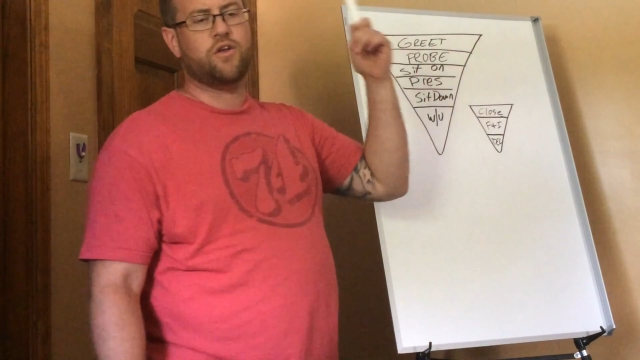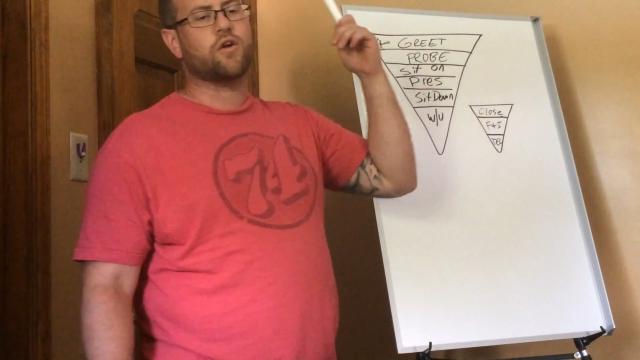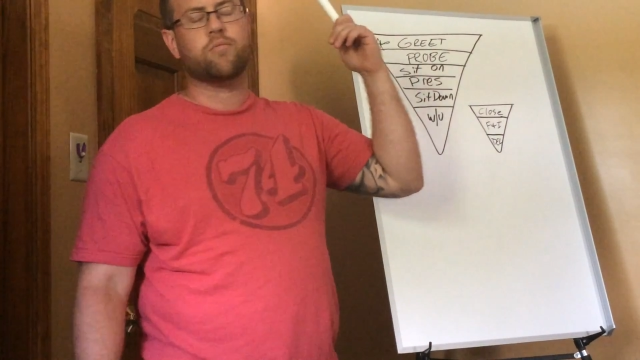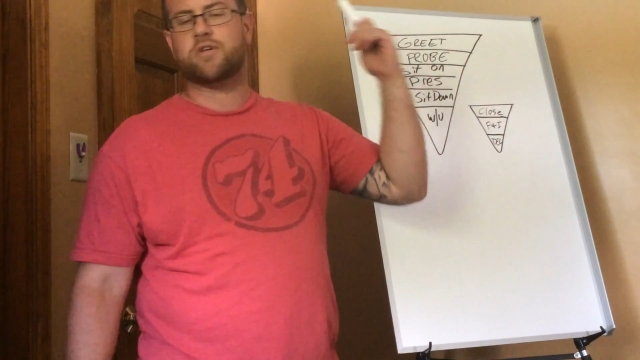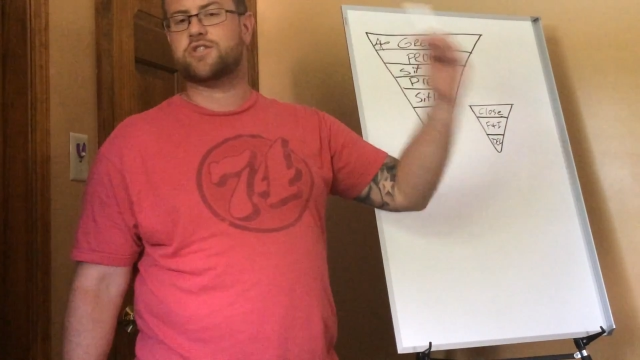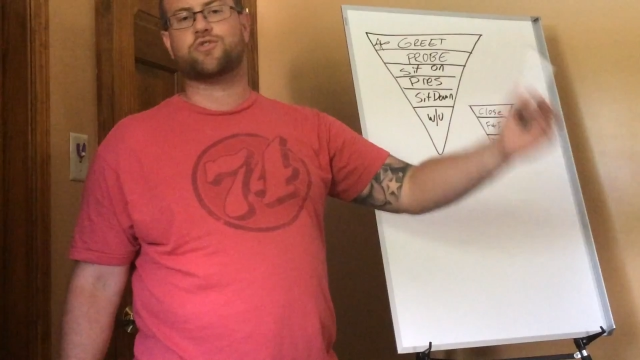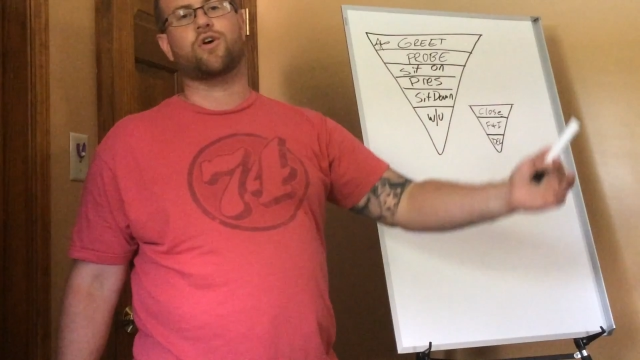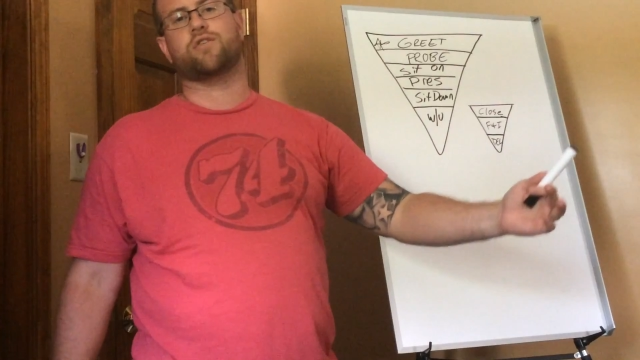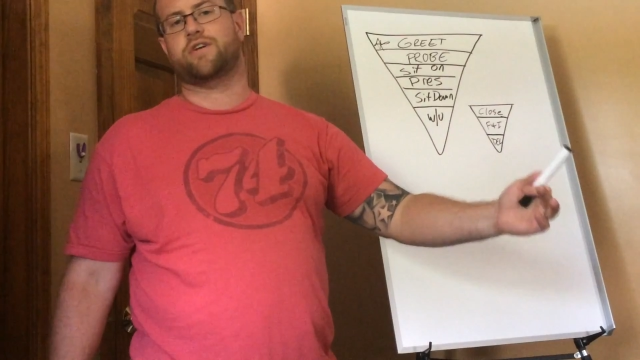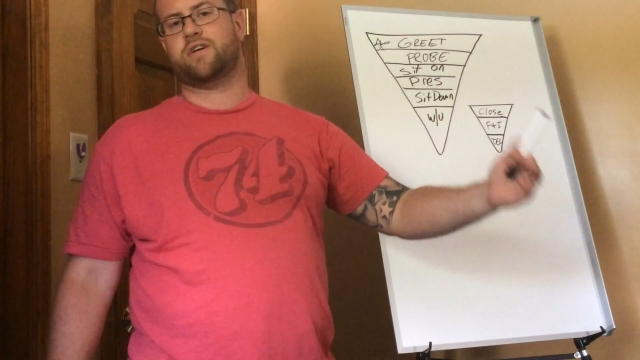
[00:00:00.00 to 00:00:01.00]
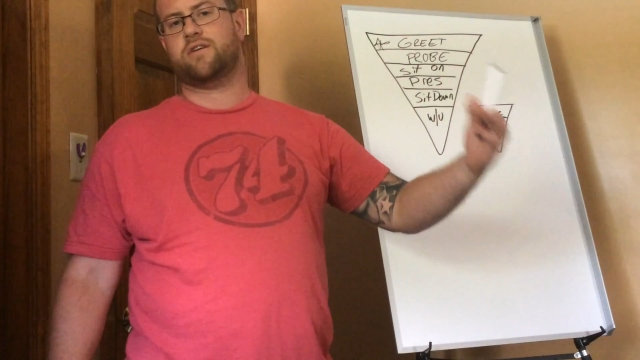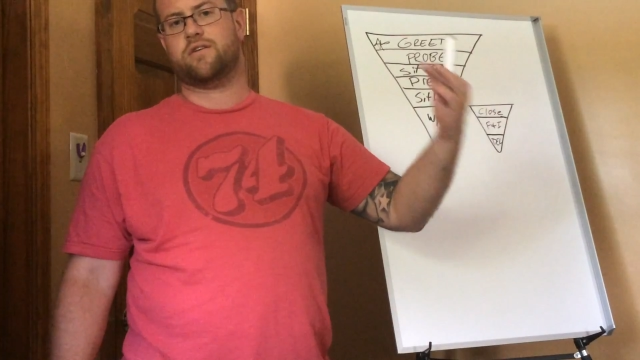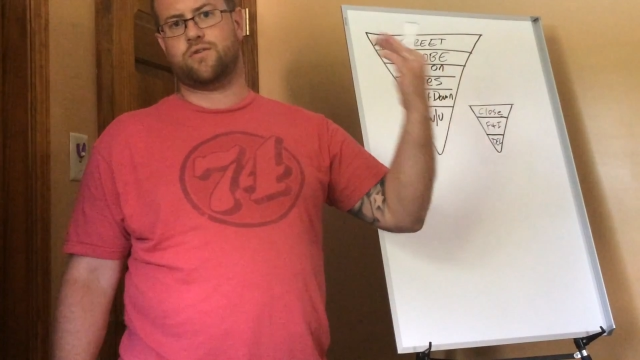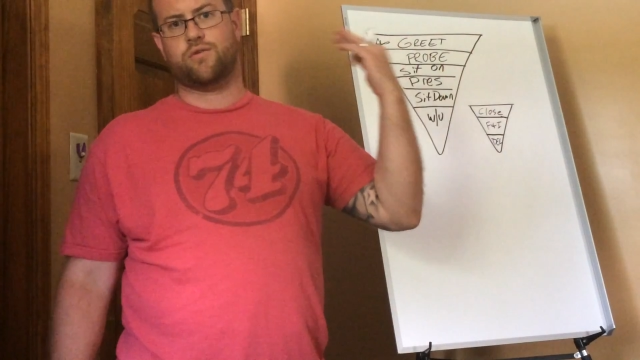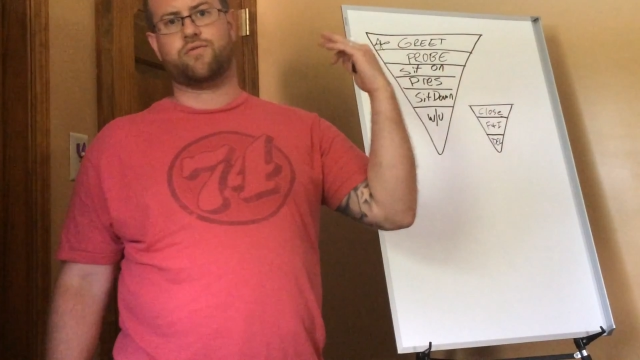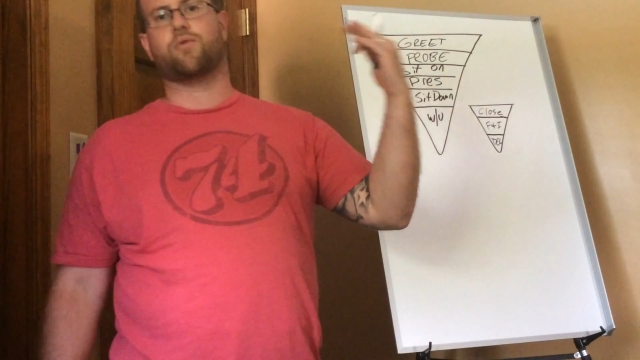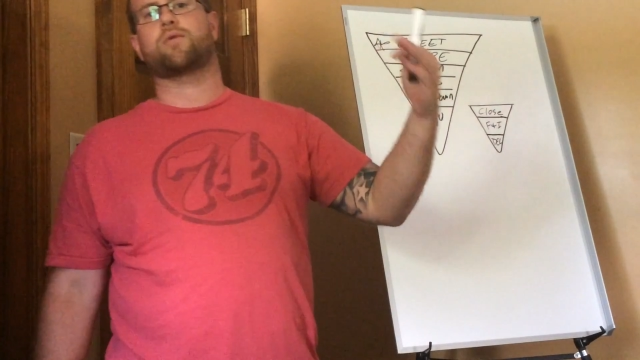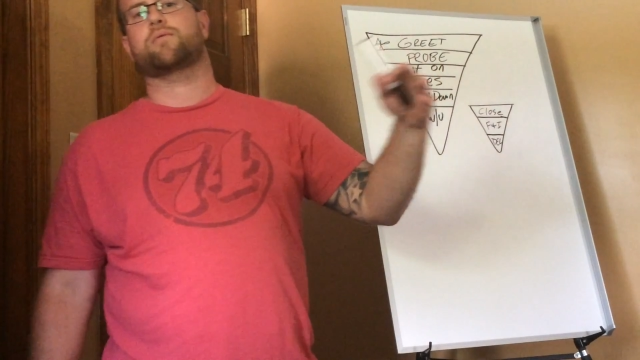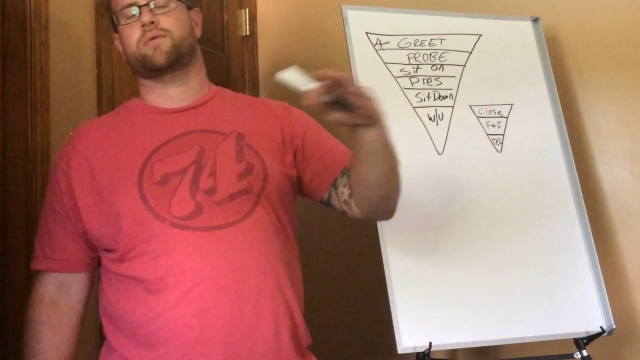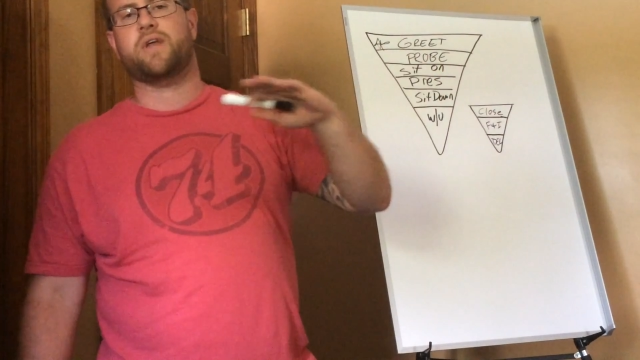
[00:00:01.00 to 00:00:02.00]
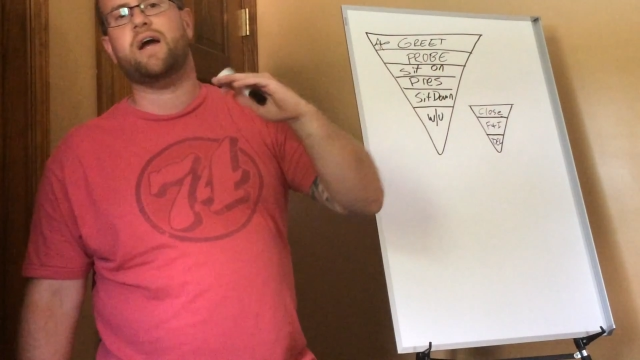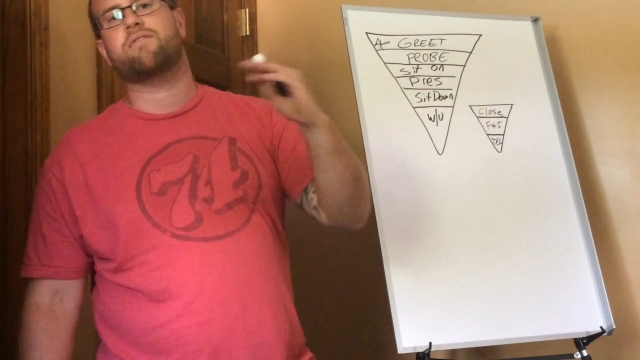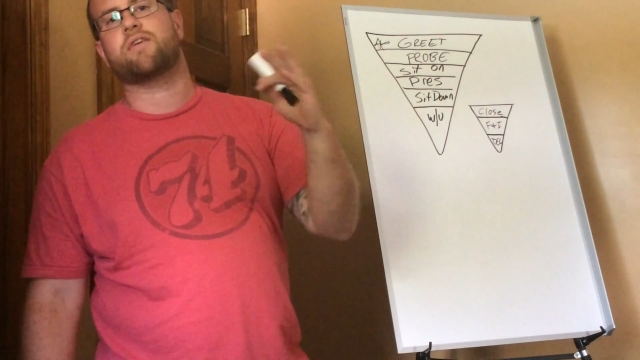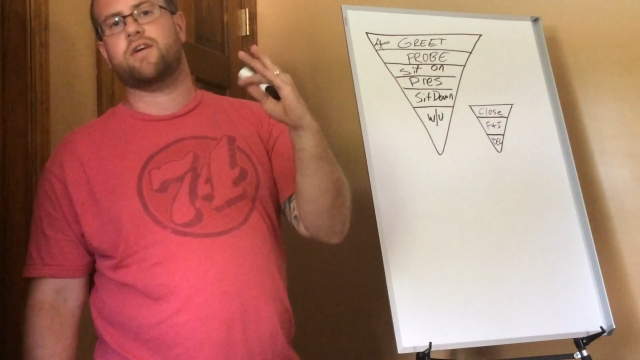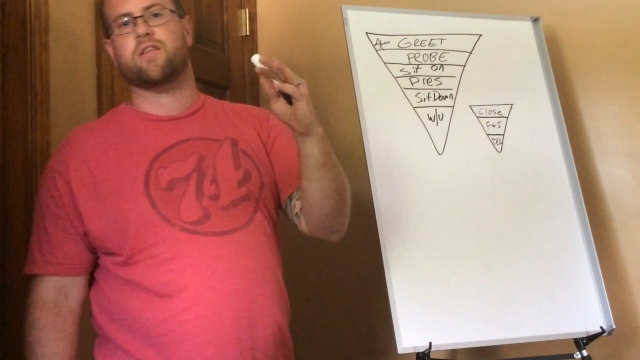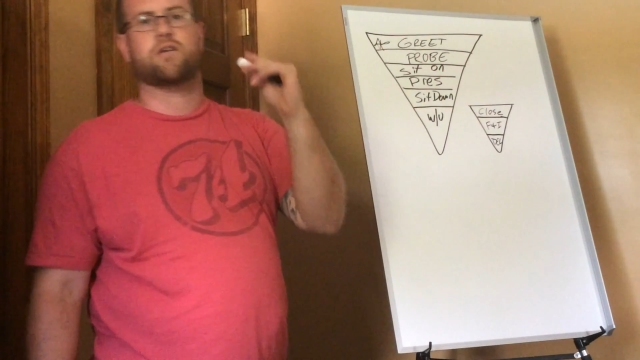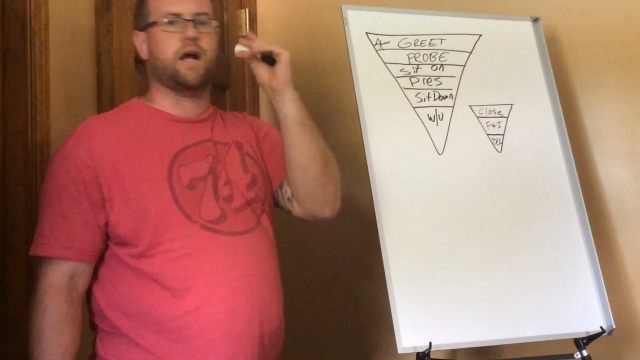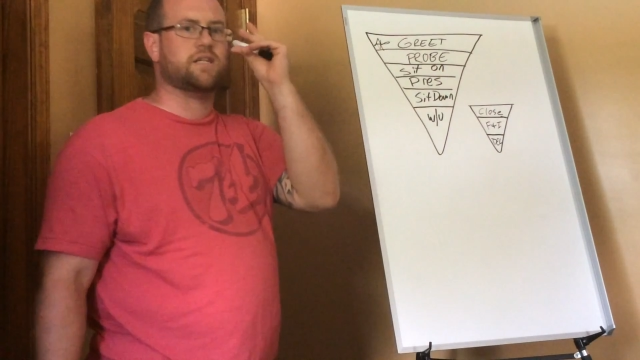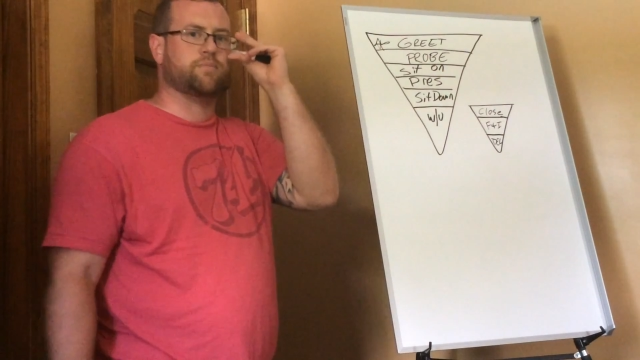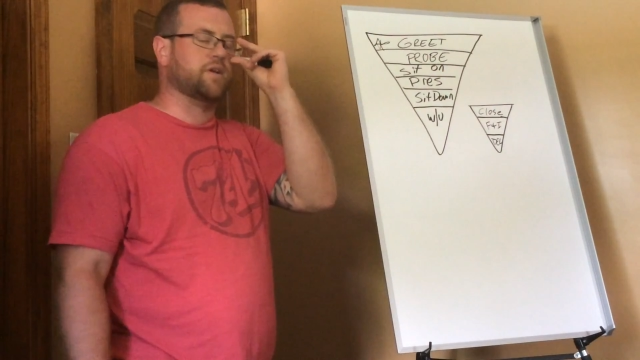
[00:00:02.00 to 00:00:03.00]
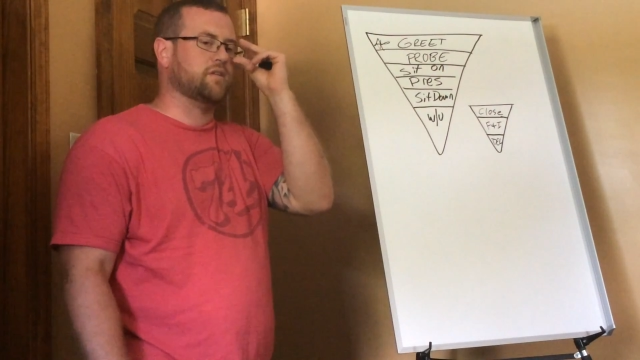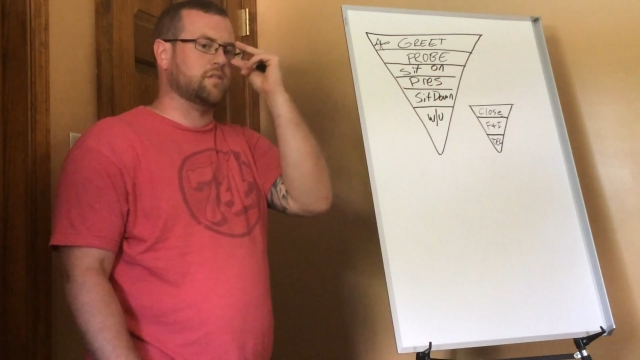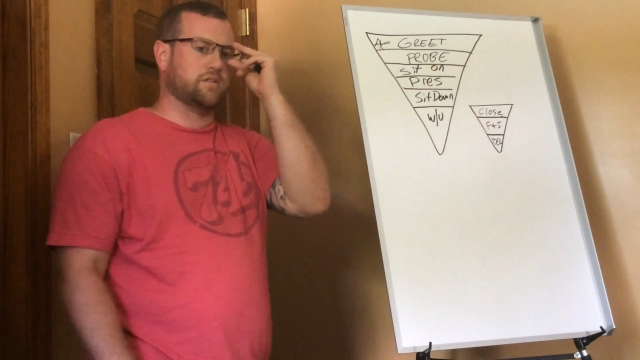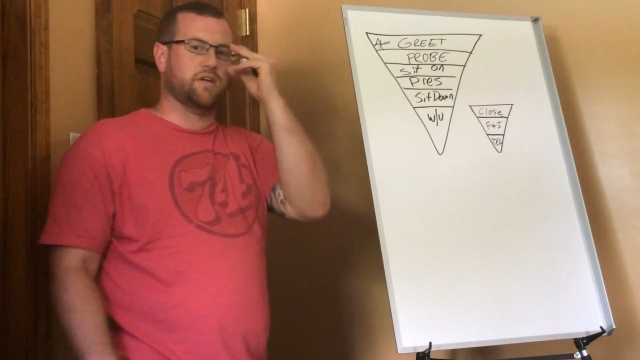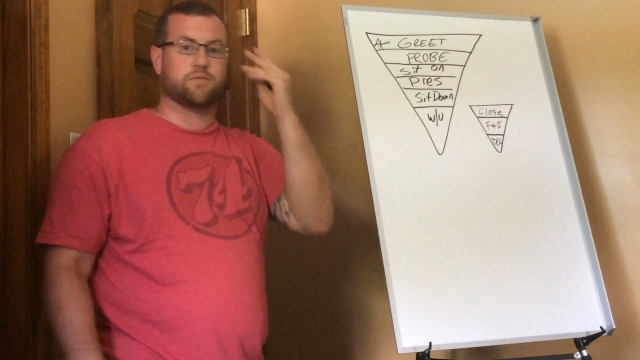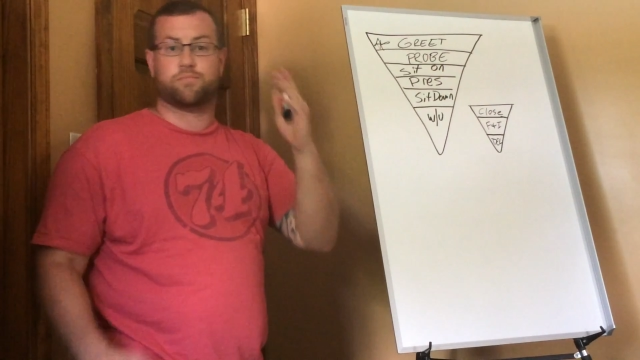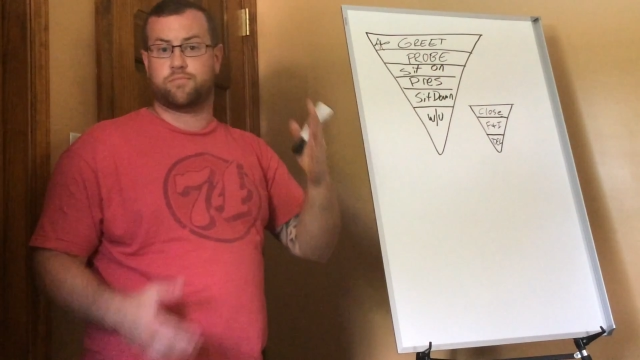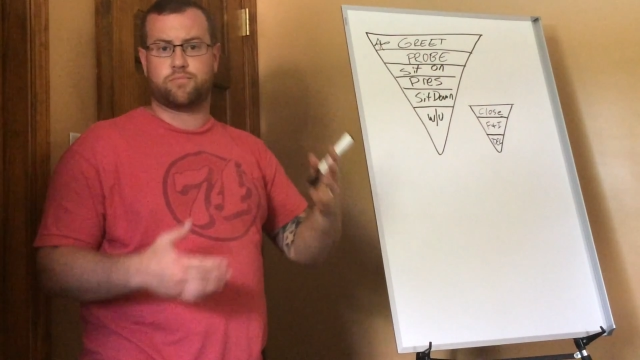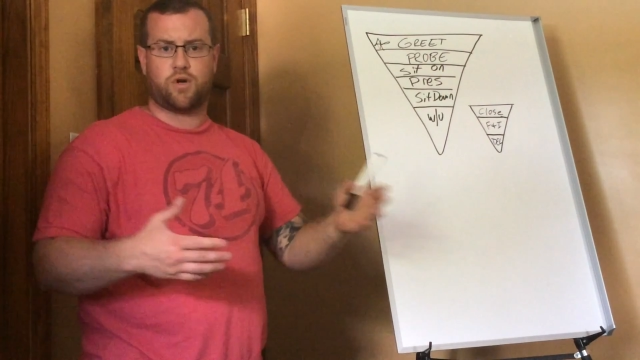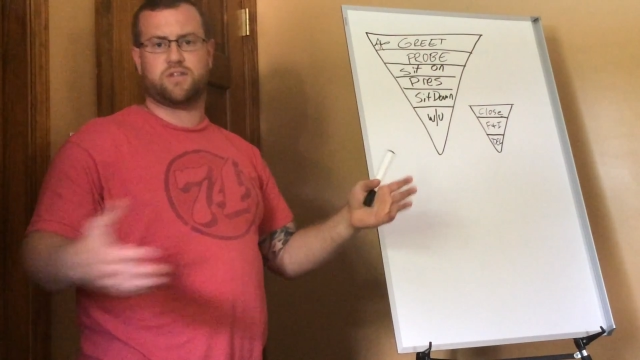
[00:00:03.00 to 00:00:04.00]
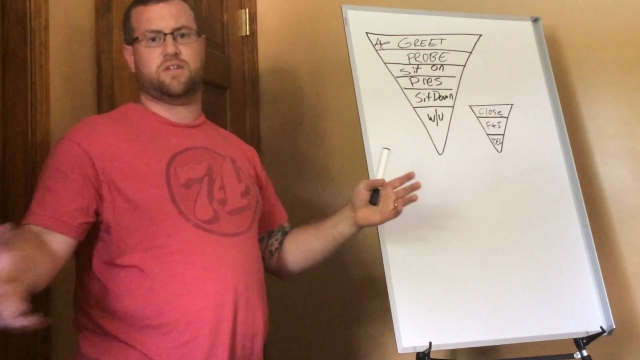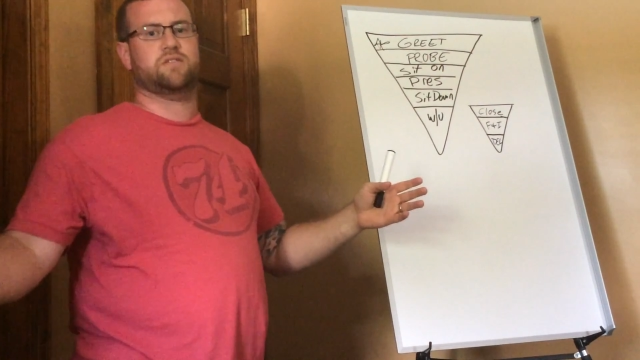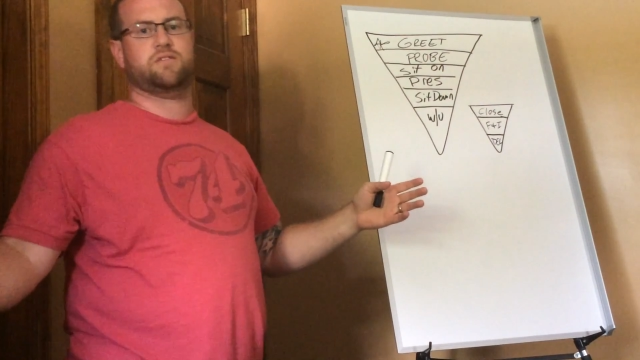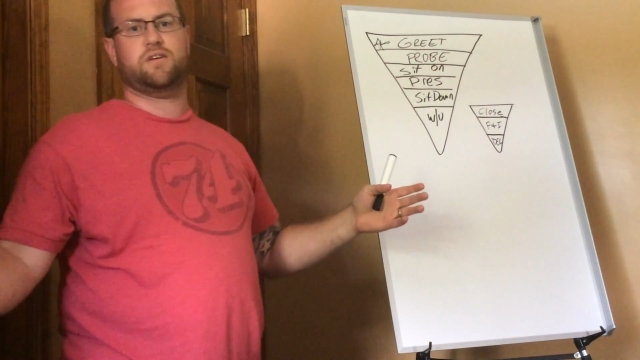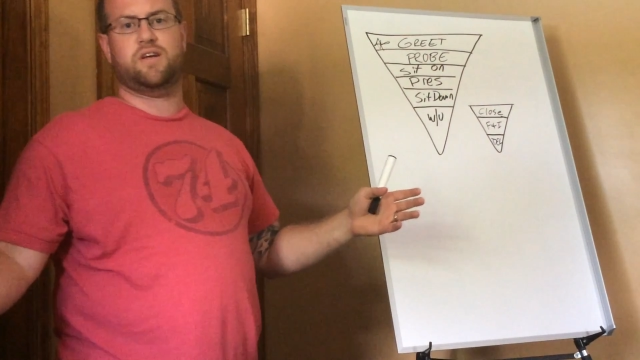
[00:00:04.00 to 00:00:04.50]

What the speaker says: you're going to be struggling going forward with every other aspect of the sales process.